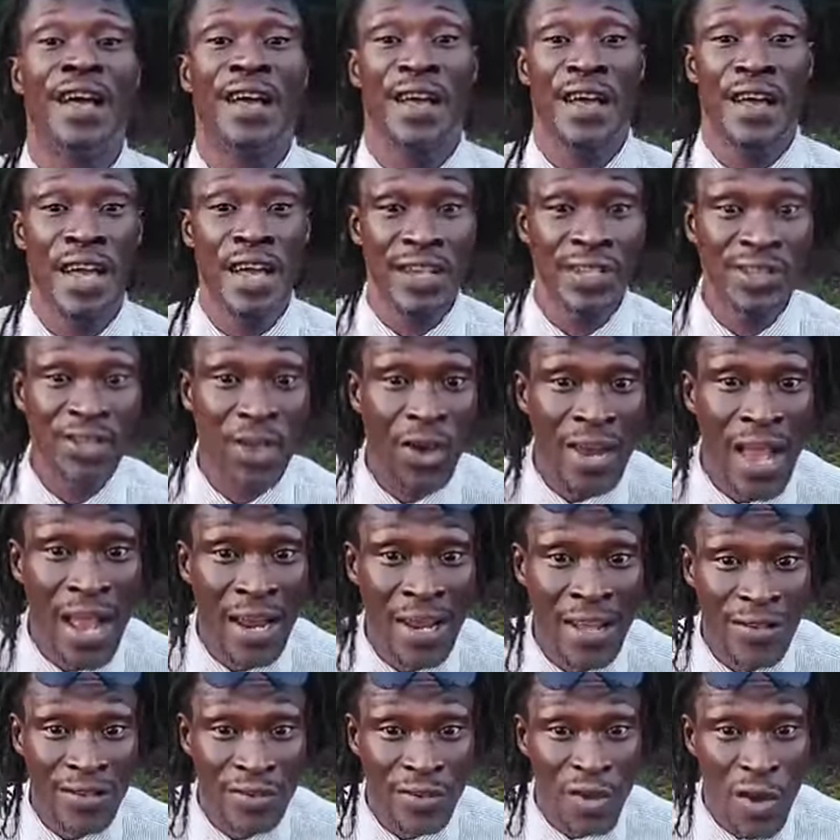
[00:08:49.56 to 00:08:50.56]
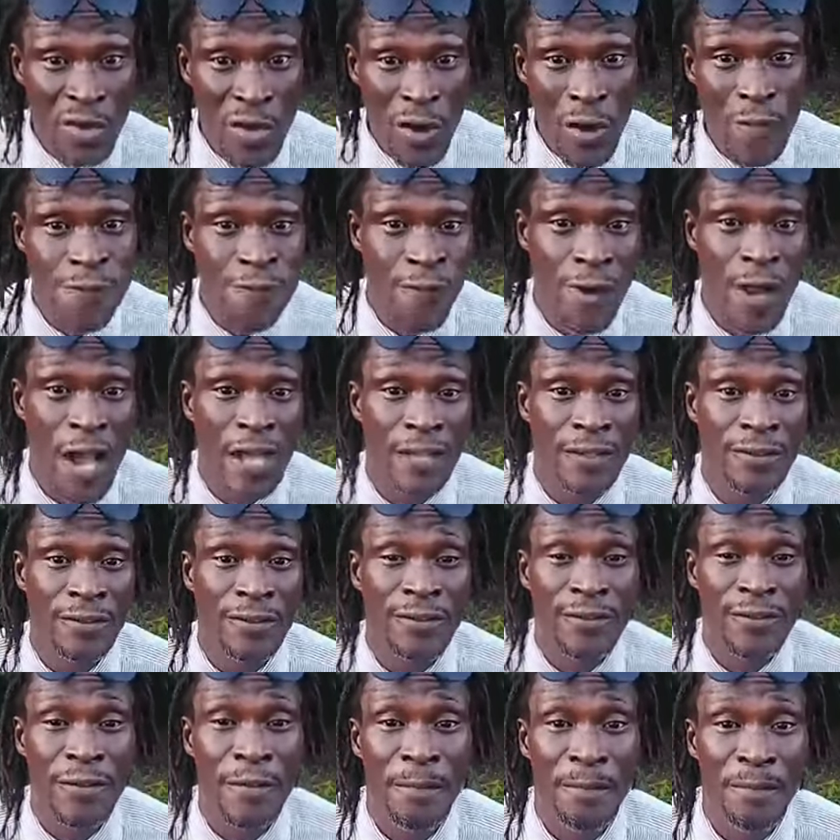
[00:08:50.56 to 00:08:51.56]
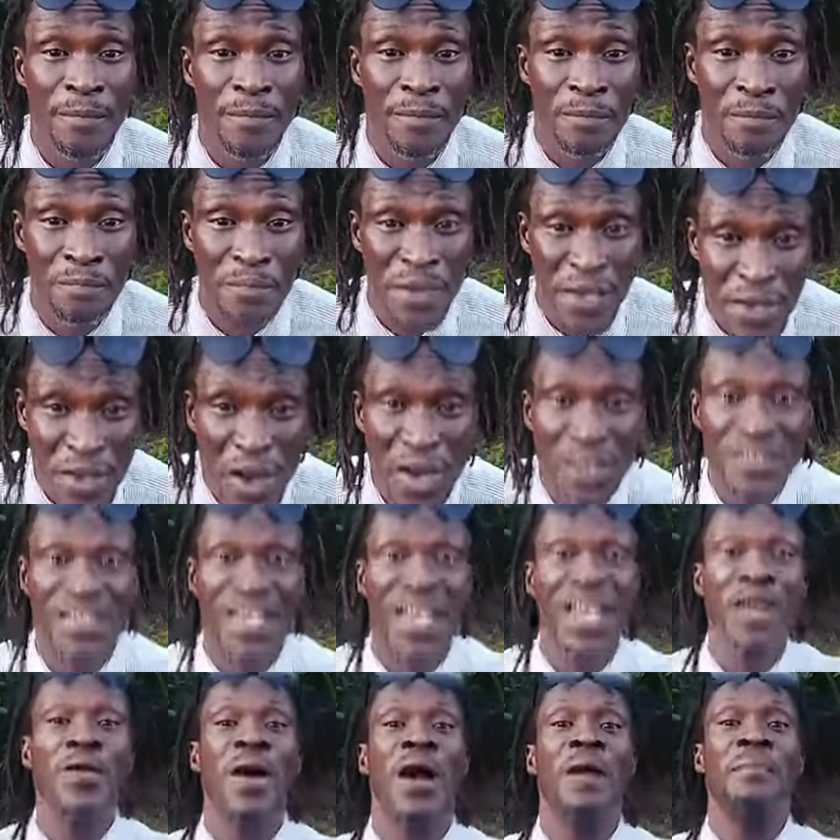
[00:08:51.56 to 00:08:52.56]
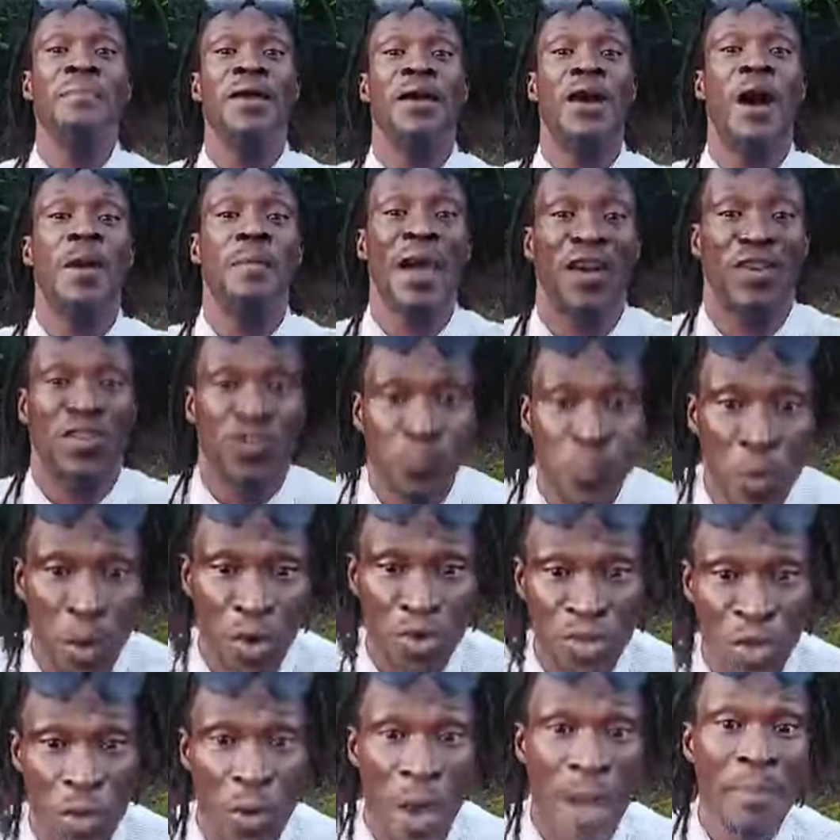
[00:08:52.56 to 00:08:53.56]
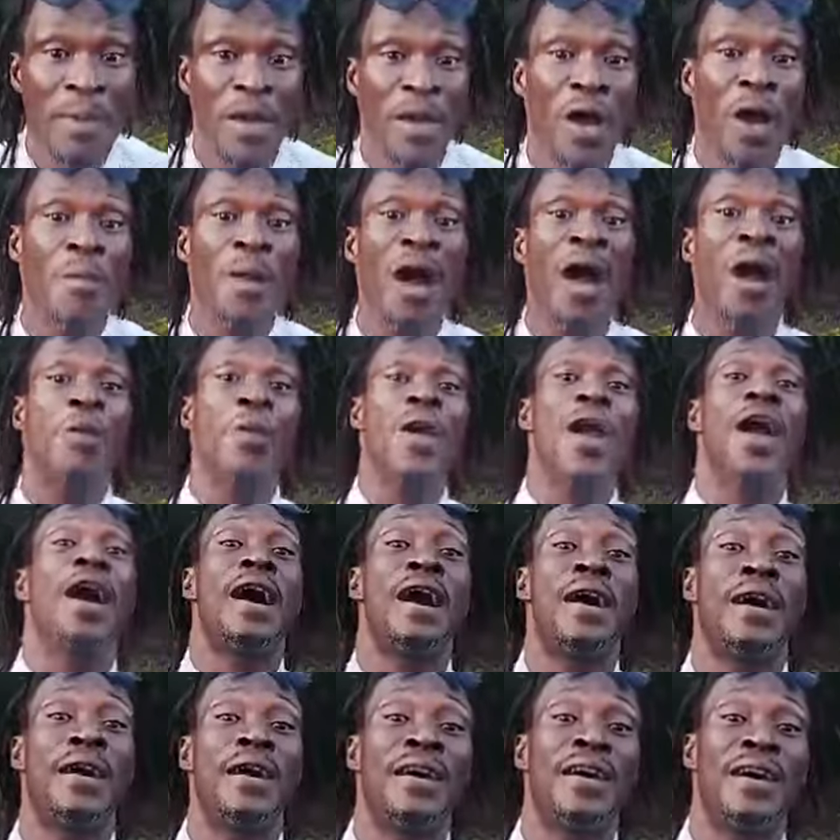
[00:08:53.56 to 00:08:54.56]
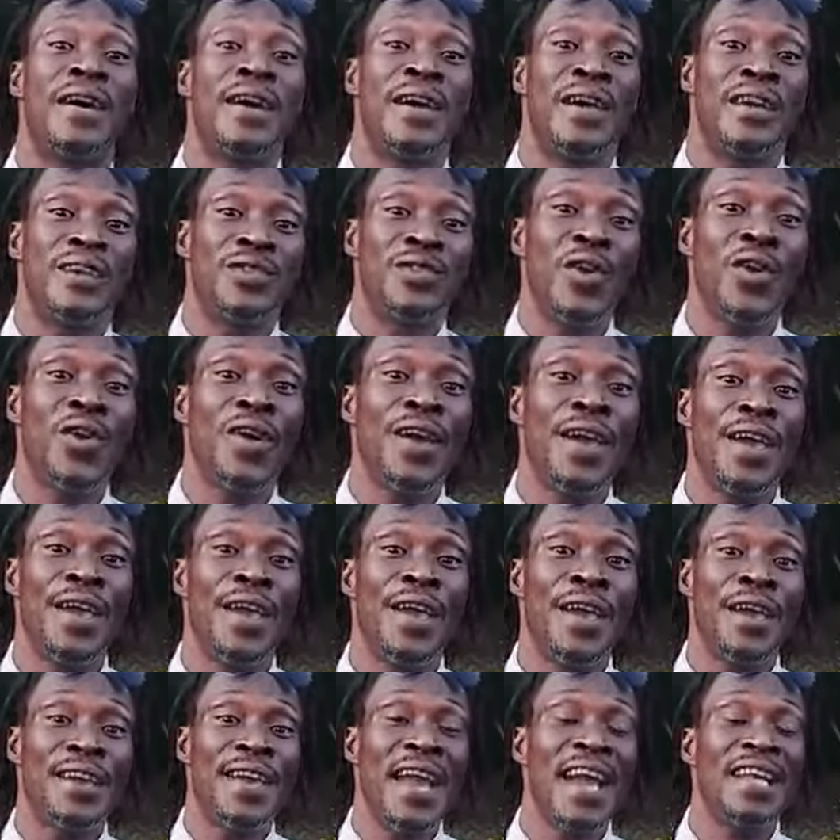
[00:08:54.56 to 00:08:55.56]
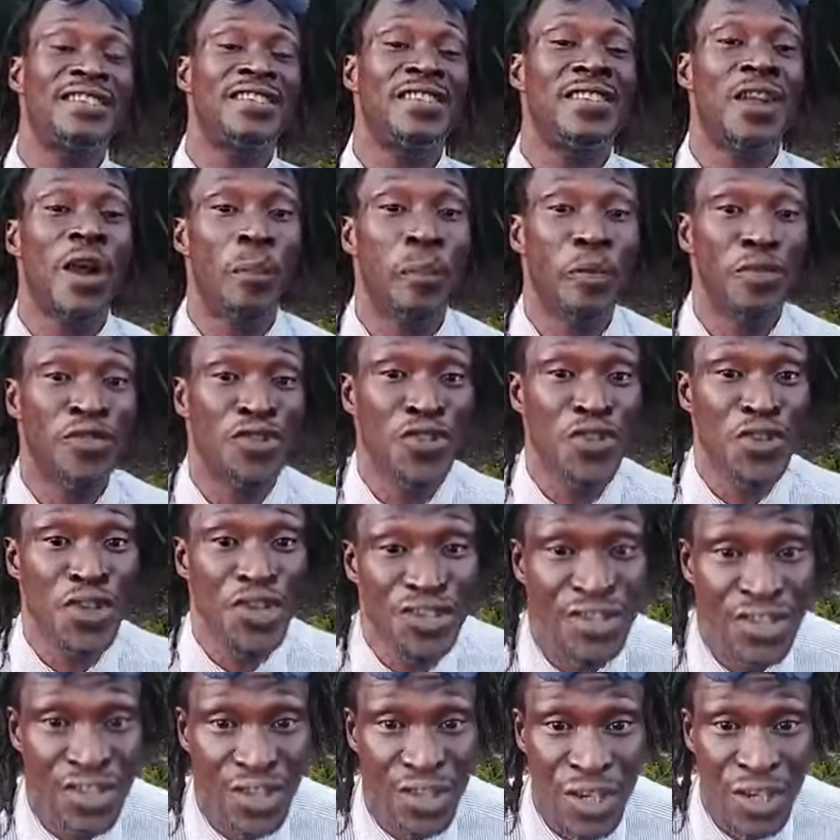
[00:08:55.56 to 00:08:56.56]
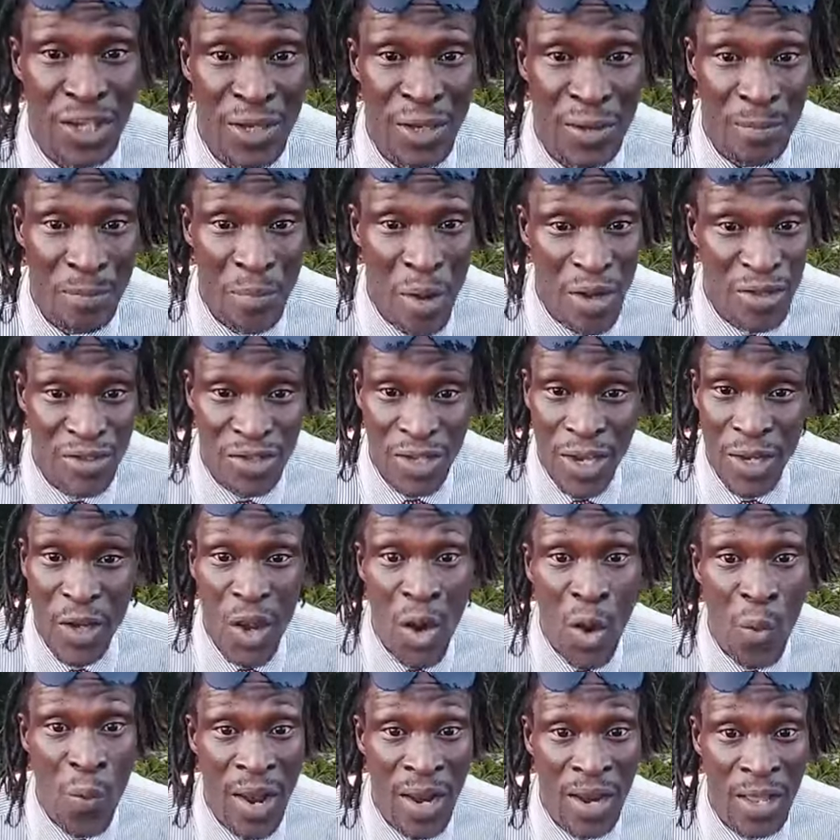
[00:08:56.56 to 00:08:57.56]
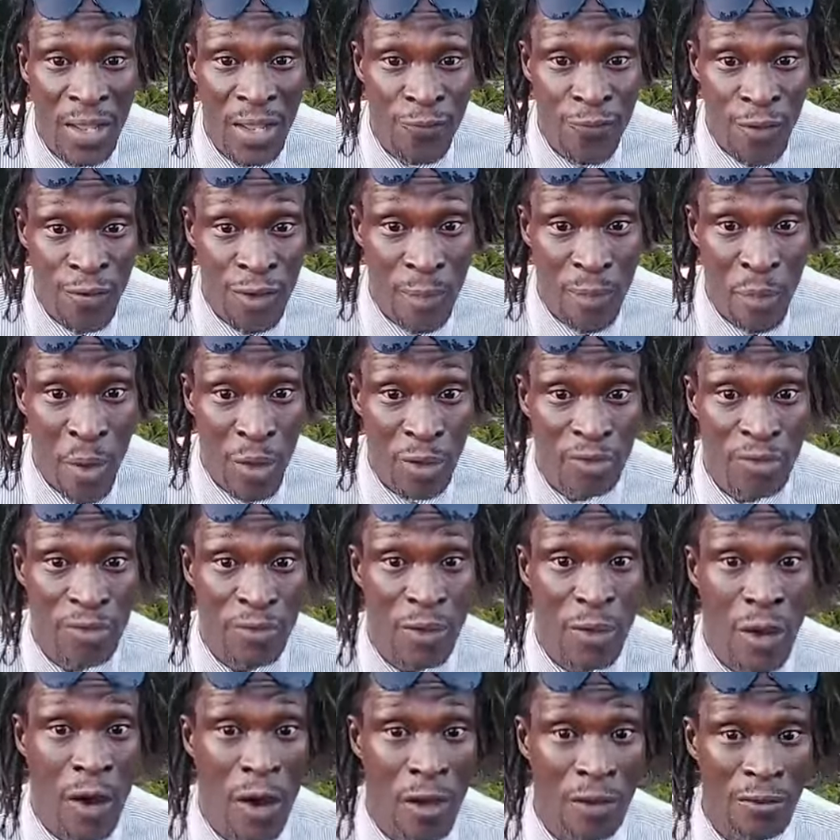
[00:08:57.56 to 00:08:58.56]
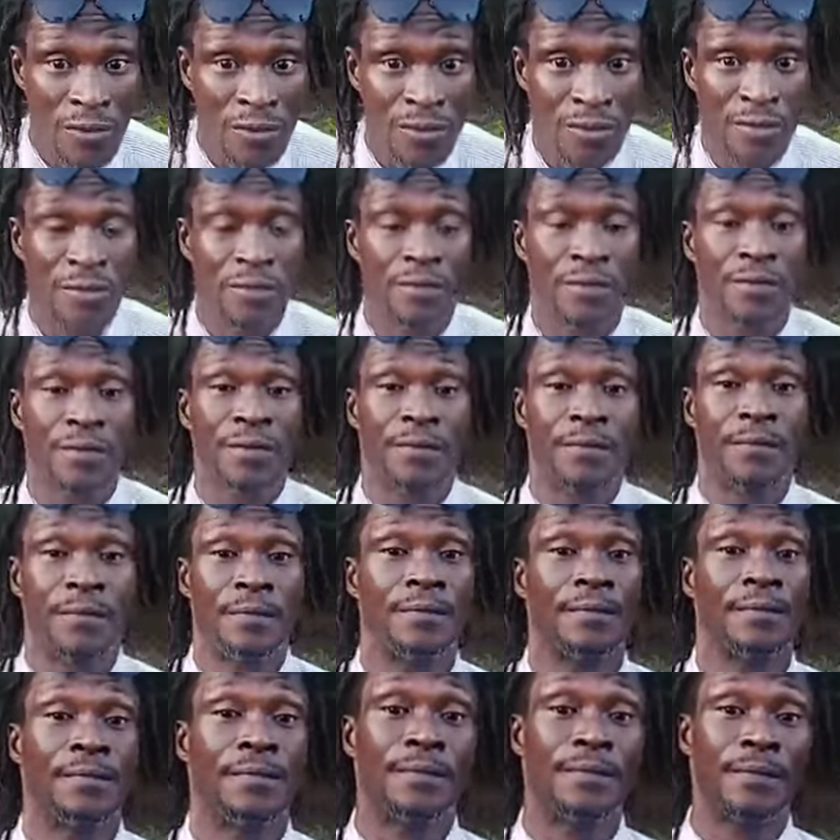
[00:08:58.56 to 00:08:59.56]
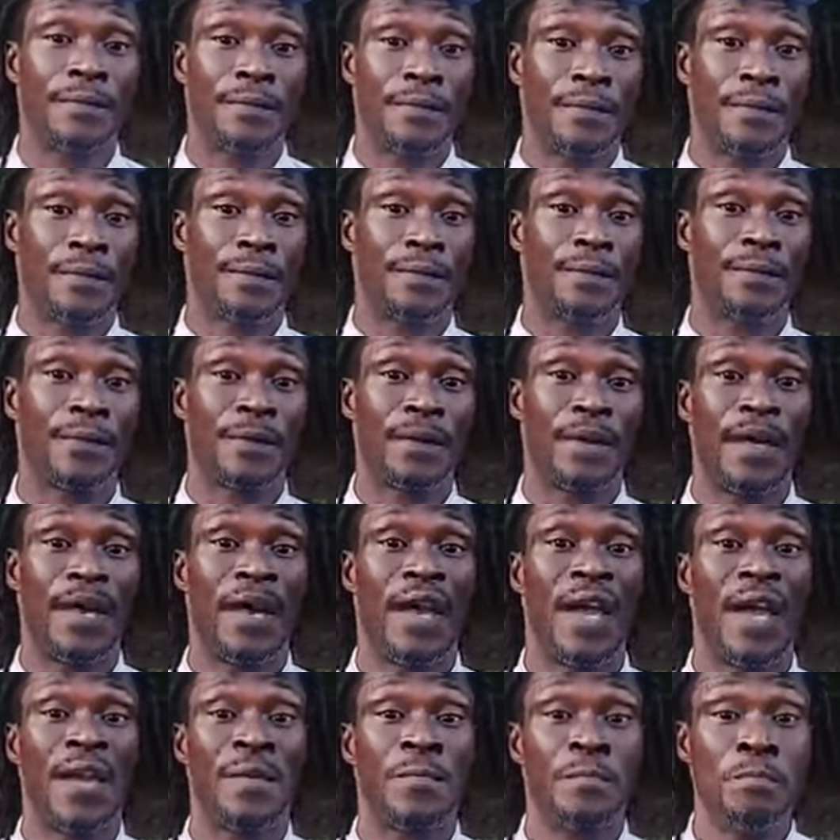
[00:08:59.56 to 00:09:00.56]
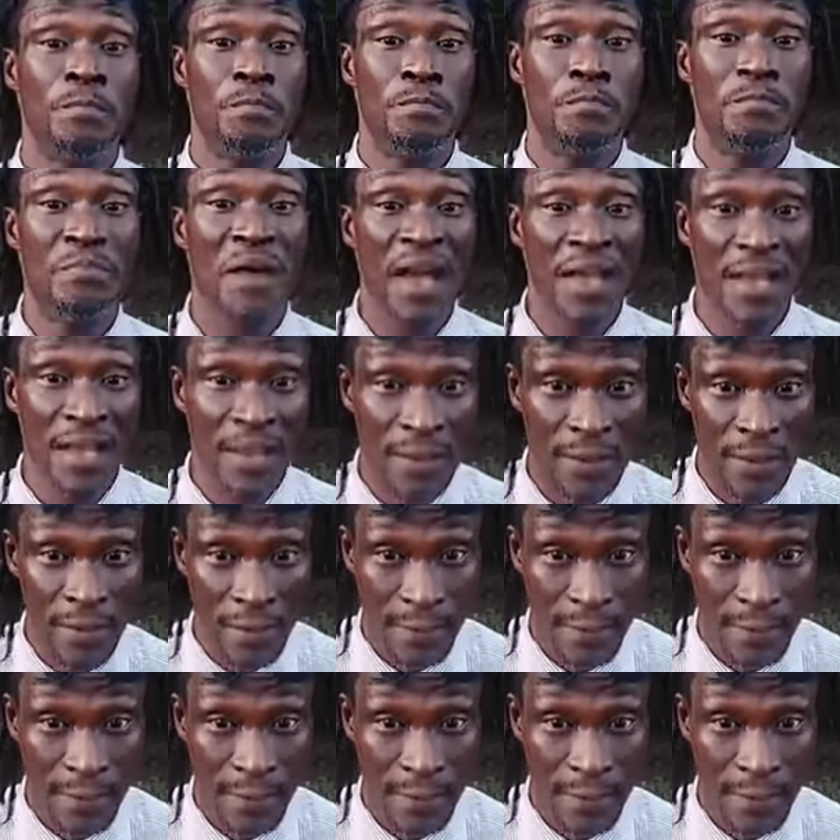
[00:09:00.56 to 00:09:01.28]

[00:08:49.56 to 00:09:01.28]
a journalist could go for that because he won't become exposed. He won't become aware. So he gets an opportunity, but he's not willing for reports halting. Embedded.